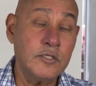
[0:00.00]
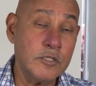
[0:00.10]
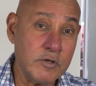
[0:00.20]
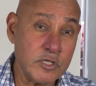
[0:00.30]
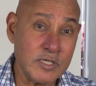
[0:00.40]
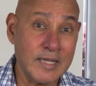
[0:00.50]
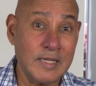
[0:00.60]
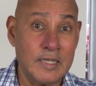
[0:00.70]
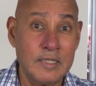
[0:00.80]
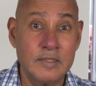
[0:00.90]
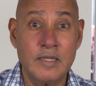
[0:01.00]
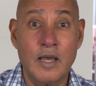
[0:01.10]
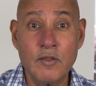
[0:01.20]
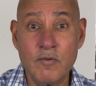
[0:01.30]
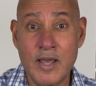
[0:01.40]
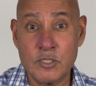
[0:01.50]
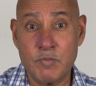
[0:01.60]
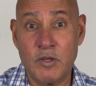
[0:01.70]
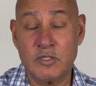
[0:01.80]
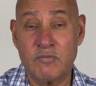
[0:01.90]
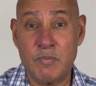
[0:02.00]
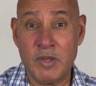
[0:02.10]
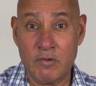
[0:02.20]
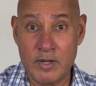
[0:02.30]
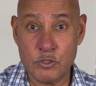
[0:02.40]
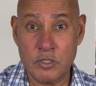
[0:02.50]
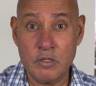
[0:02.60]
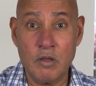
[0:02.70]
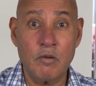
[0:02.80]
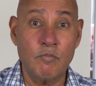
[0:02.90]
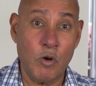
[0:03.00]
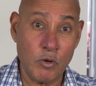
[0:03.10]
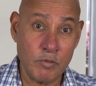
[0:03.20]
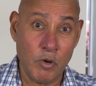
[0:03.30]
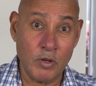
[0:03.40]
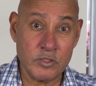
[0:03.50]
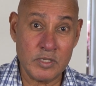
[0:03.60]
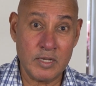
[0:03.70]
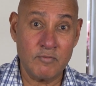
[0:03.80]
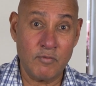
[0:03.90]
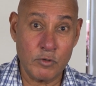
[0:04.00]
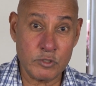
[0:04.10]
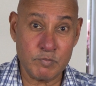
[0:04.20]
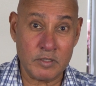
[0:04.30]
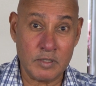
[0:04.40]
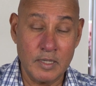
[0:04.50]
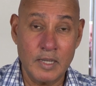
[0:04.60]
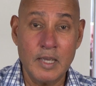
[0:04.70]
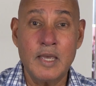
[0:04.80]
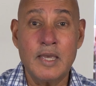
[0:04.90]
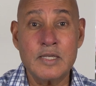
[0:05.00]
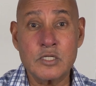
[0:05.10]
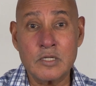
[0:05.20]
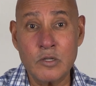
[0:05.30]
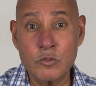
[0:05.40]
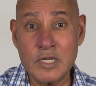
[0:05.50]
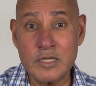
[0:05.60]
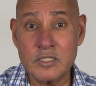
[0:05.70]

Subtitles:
Interestingly, the other aspect of immigration, border policy enforcement, is closely